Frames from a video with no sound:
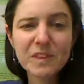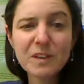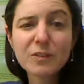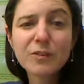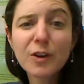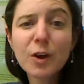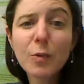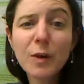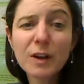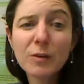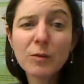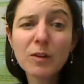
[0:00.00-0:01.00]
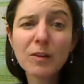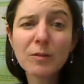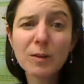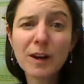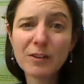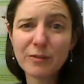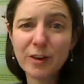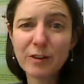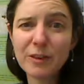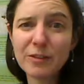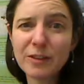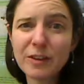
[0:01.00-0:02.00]
So what it will comprise of,
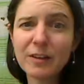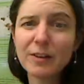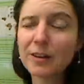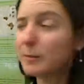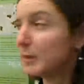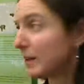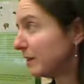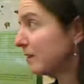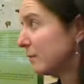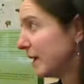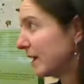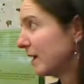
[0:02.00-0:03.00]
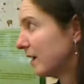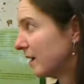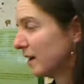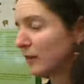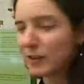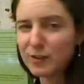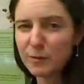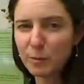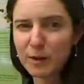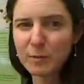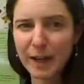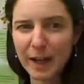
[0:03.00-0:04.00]
obviously, you're going to be making at least
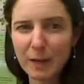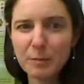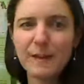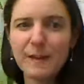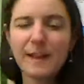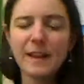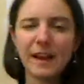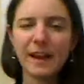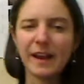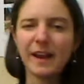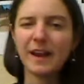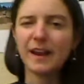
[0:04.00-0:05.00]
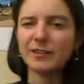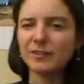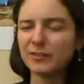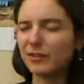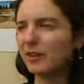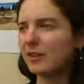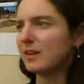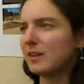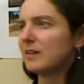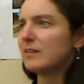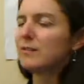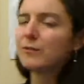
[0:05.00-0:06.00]
one map. And
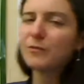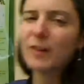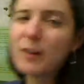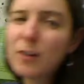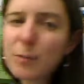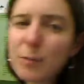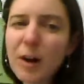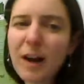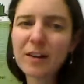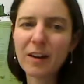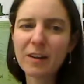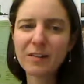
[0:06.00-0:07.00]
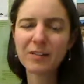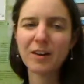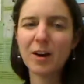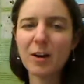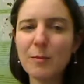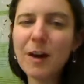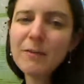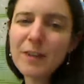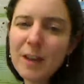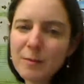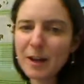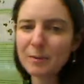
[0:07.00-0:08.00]
the final product of
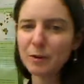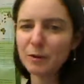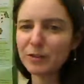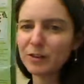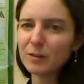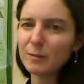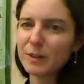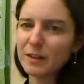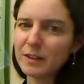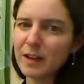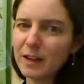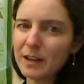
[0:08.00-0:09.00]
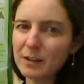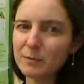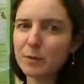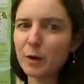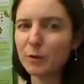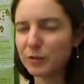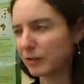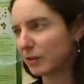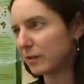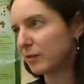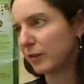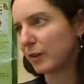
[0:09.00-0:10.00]
that map, that was going to be a
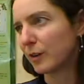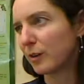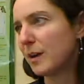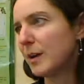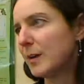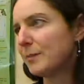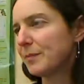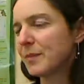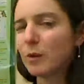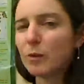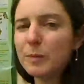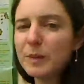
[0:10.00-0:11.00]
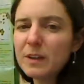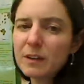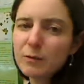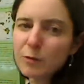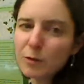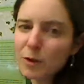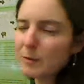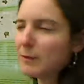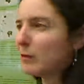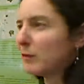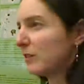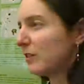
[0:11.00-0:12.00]
poster. So it will be in the form of
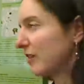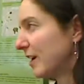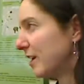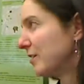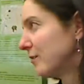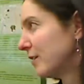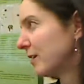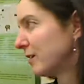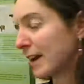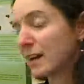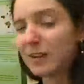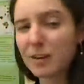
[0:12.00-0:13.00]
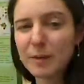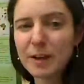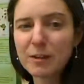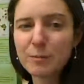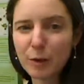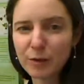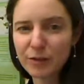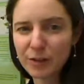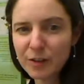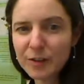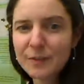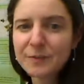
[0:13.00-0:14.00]
sort of a scientific or academic
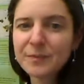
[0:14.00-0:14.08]
poster.